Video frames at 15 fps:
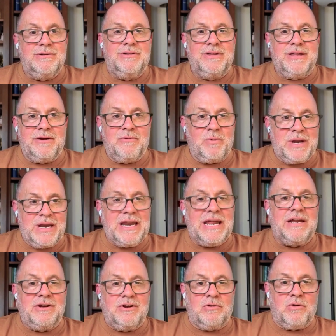then we
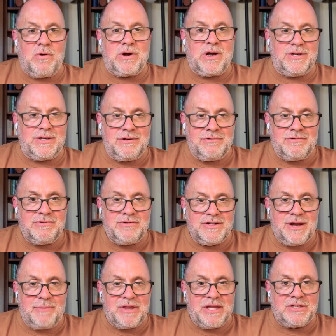need to look at
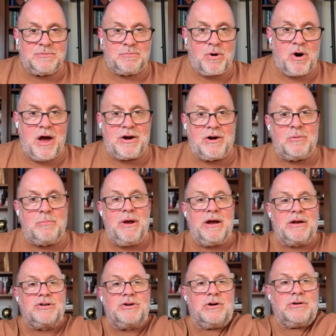some of these broader
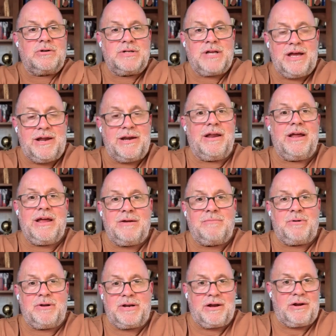pictures, and in
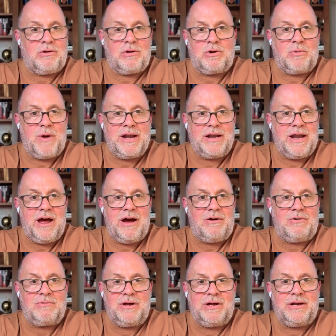particular right
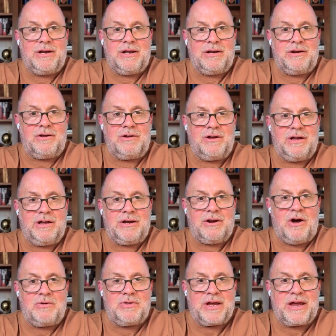now, and in
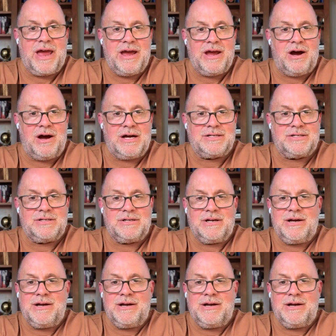all the chaos.